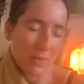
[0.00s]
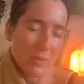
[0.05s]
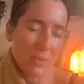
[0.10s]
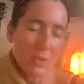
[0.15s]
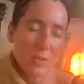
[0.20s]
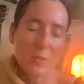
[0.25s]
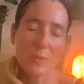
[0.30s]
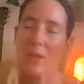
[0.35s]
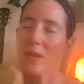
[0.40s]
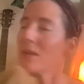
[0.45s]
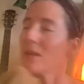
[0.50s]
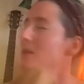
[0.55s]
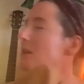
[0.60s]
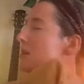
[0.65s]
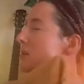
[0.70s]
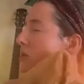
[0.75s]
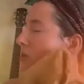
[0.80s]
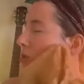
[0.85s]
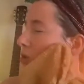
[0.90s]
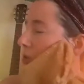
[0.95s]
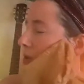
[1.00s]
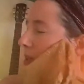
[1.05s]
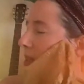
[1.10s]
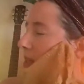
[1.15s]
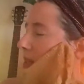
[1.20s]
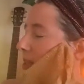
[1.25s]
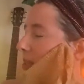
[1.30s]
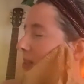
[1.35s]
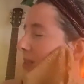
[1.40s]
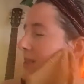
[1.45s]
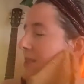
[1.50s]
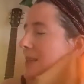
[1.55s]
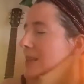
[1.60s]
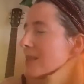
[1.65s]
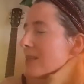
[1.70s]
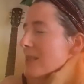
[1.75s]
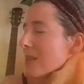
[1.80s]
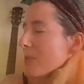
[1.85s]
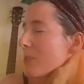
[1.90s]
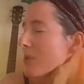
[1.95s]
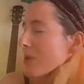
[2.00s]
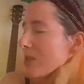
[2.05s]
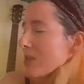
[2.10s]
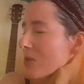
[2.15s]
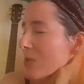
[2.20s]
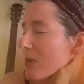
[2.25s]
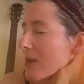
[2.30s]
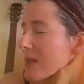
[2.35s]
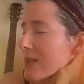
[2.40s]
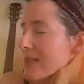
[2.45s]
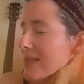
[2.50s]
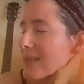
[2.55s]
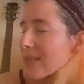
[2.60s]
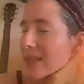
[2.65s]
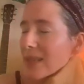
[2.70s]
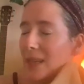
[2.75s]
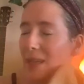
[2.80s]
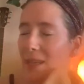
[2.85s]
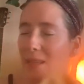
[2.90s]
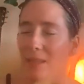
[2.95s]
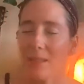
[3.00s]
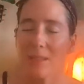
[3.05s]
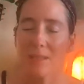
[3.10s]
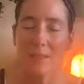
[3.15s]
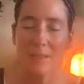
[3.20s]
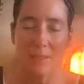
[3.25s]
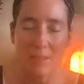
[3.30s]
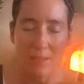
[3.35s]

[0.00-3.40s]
those nutrients deeper into our skin.